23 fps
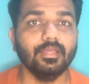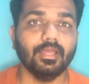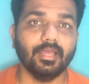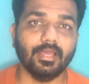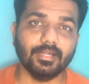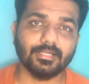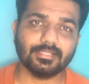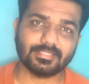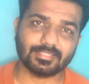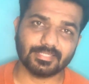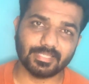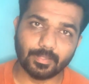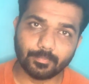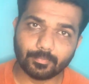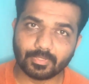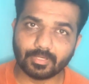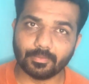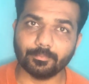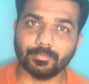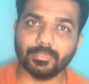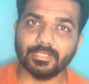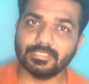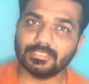and same
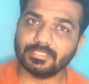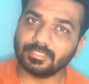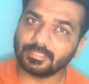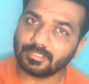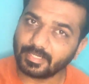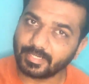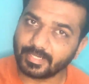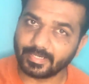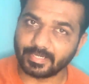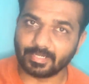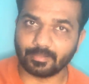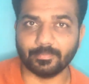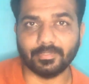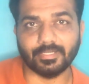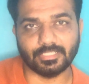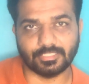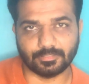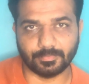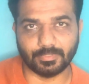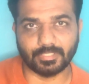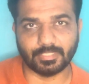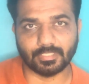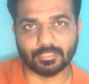companies in the data
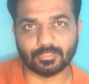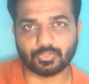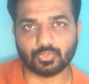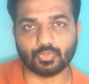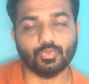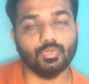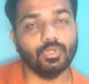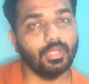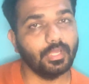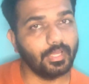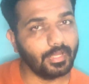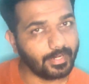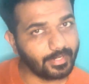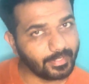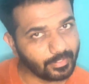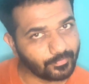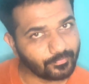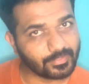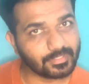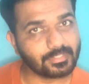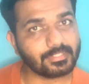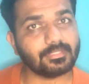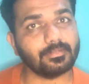management also, and
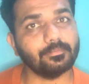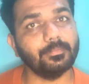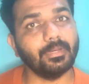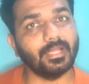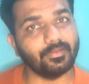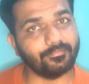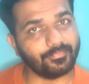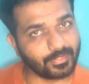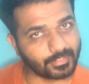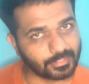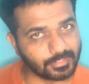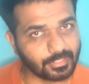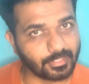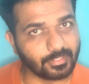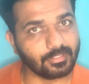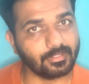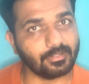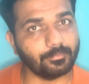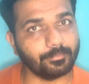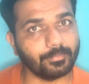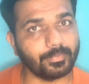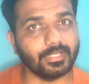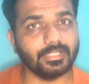even some manufacturing
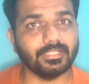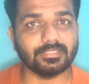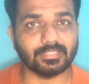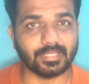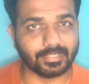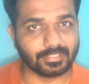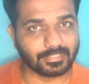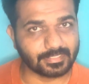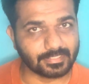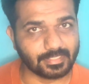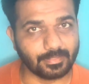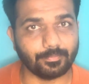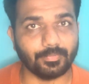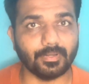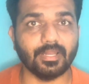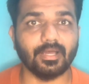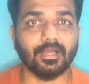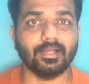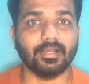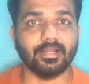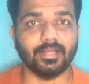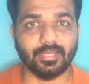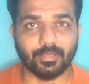companies like
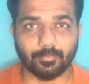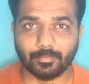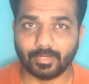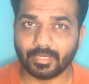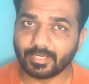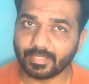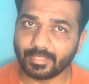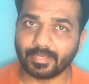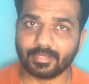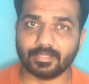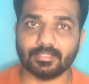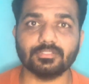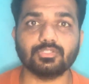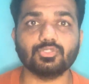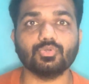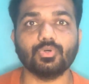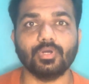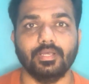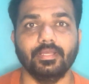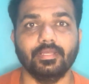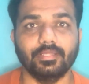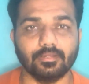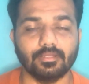Cipla, Glenmark can also
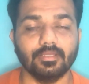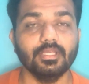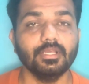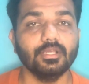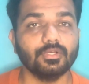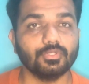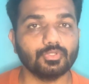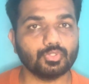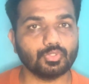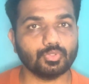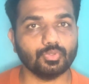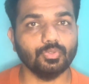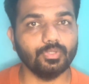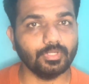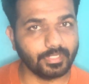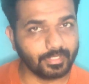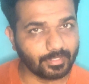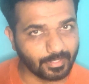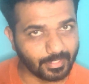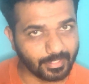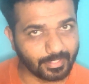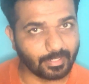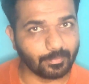hire. So
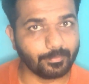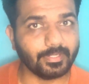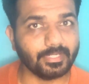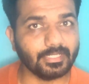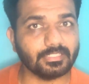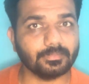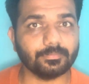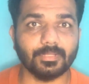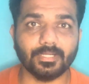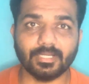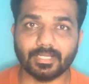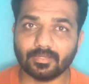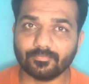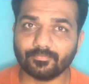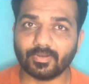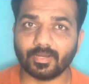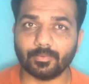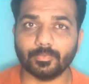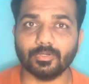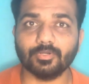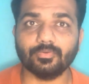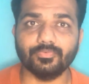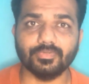data management and
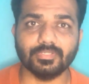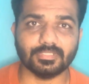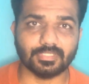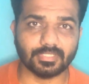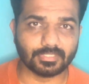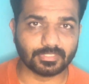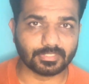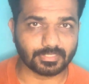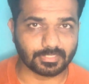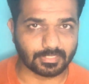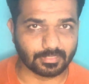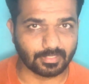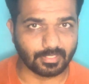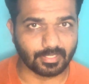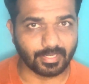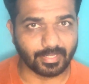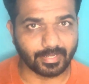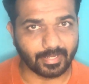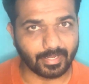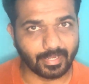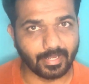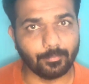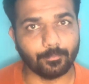pharmacovigilance
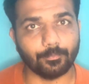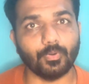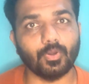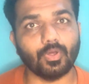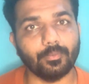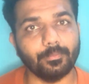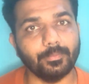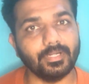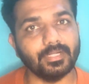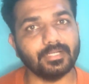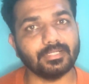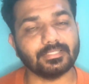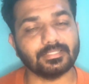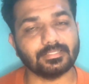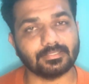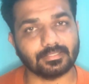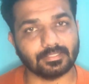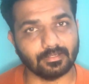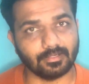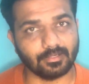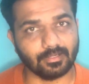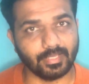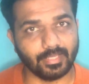employment
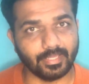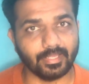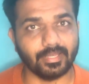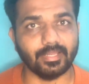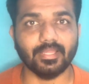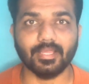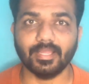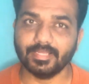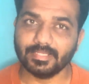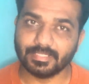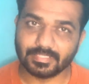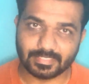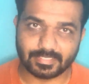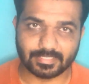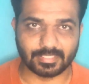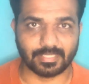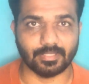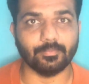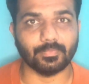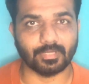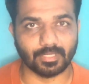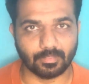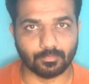area is
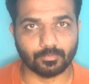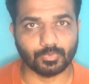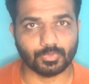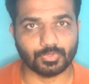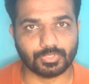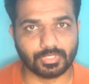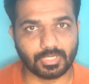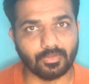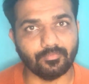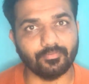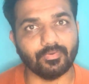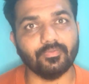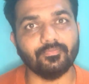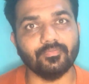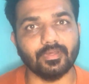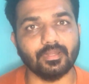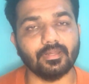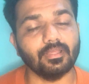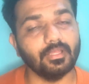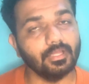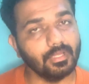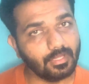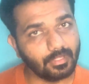same almost
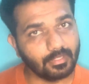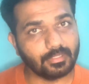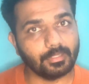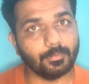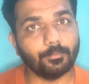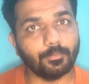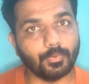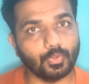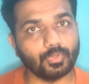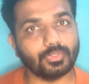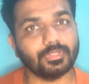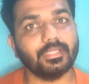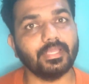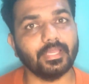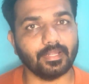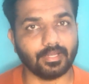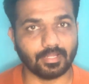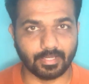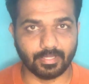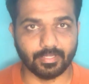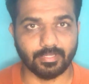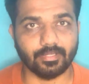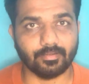everywhere, they both
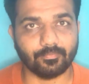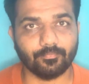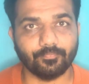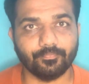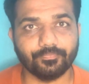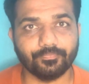can hire.